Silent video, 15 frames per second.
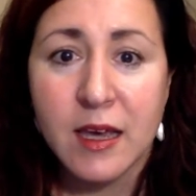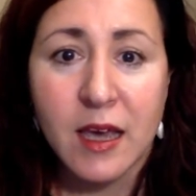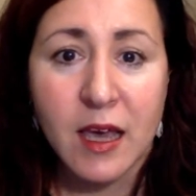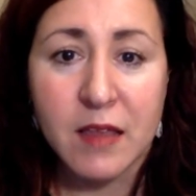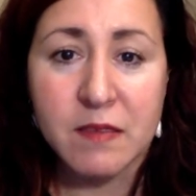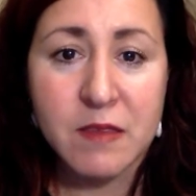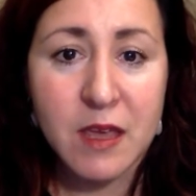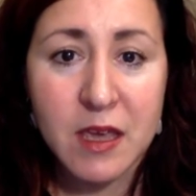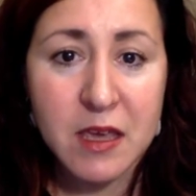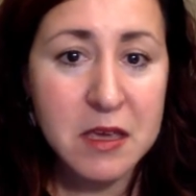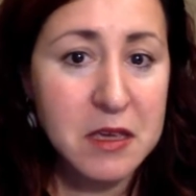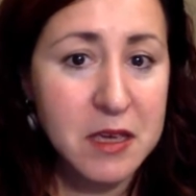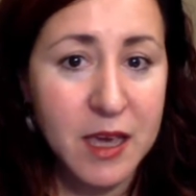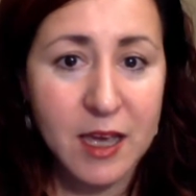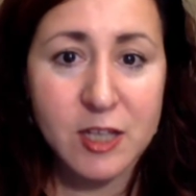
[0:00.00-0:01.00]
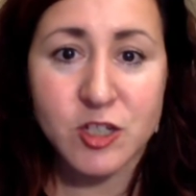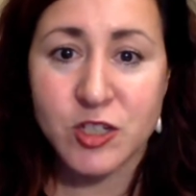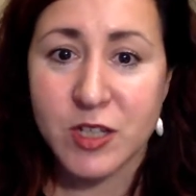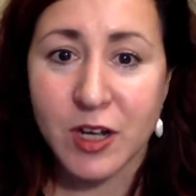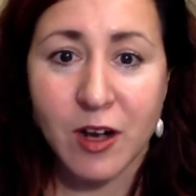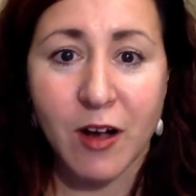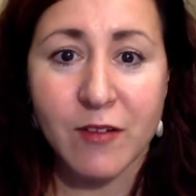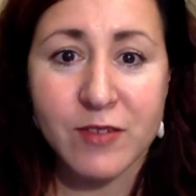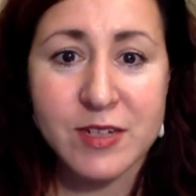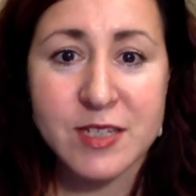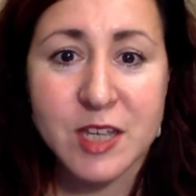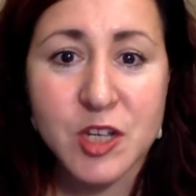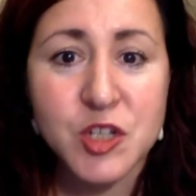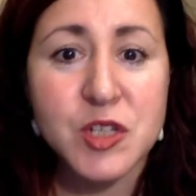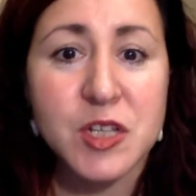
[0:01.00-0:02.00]
engage in a
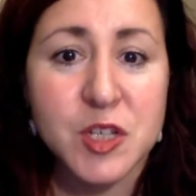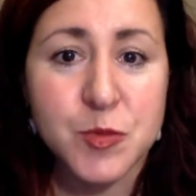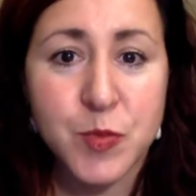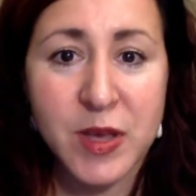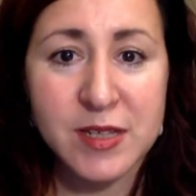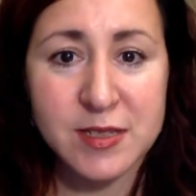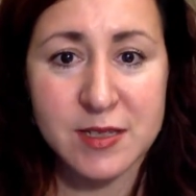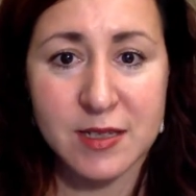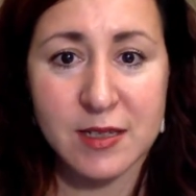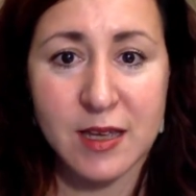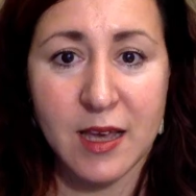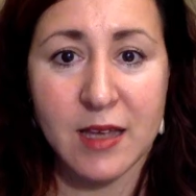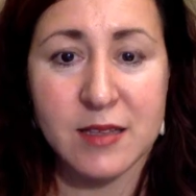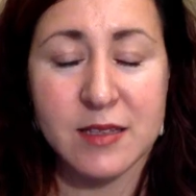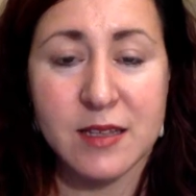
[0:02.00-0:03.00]
conversation as best they can,